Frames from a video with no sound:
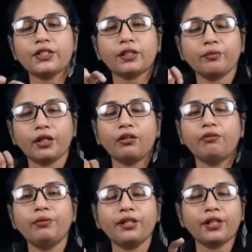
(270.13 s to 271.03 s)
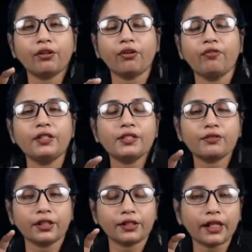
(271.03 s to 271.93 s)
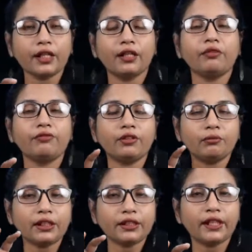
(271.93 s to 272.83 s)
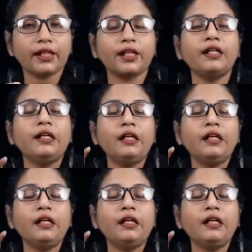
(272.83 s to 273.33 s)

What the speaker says: of the government are always taken, are formally taken